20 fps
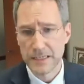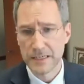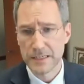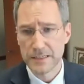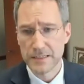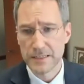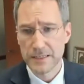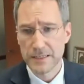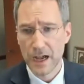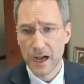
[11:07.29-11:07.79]

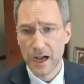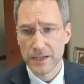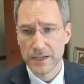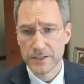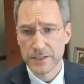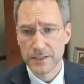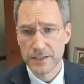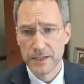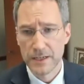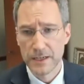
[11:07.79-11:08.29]
against
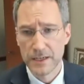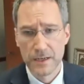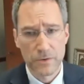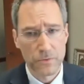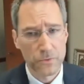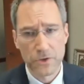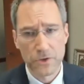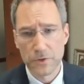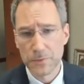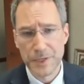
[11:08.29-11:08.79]
Daesh.
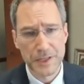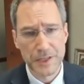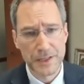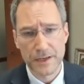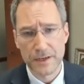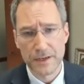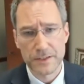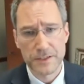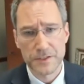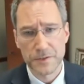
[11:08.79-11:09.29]
We'll be
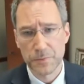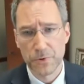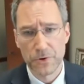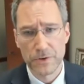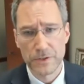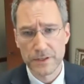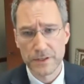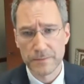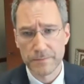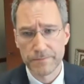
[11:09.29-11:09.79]
there to
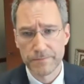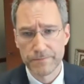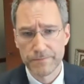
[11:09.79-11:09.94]
support them.